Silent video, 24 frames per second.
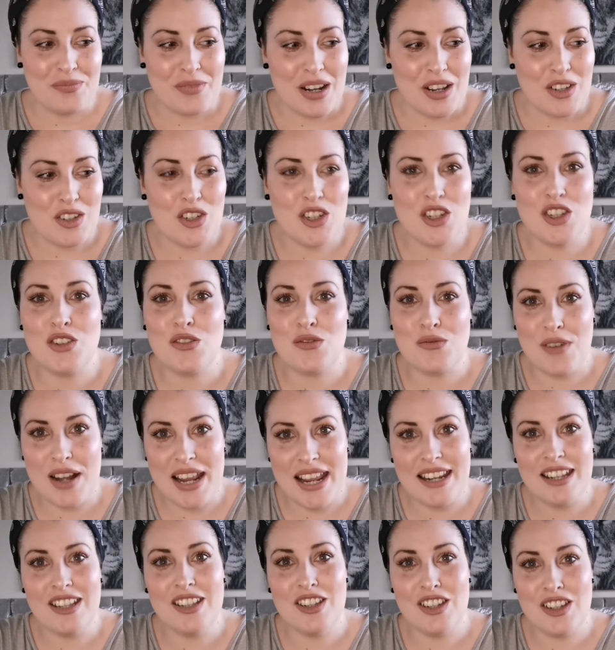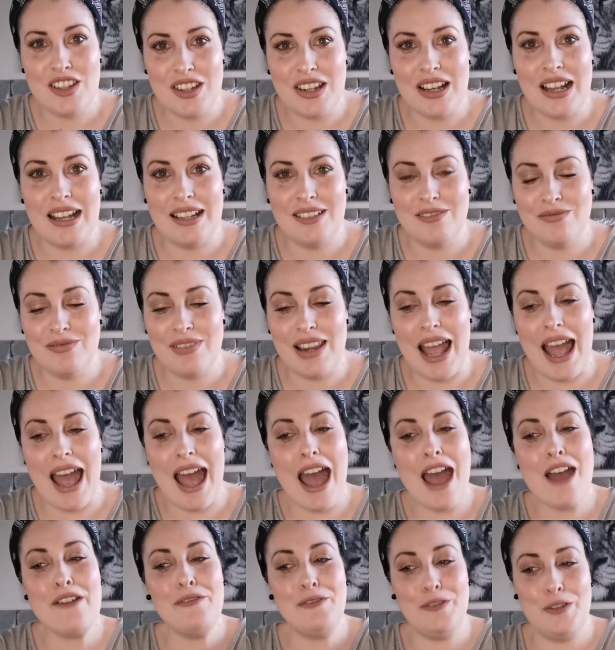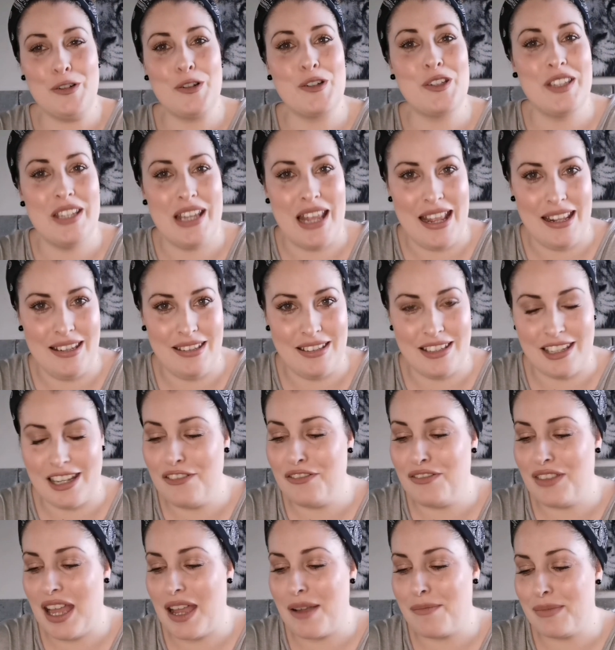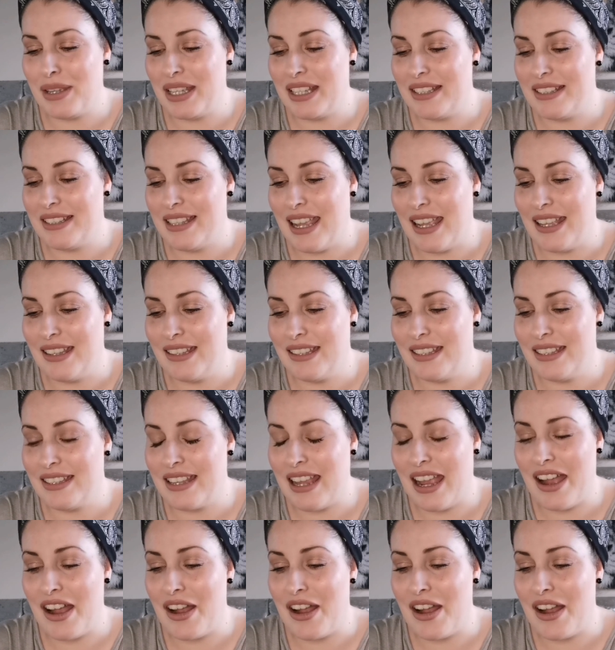strange after scent, if that makes sense.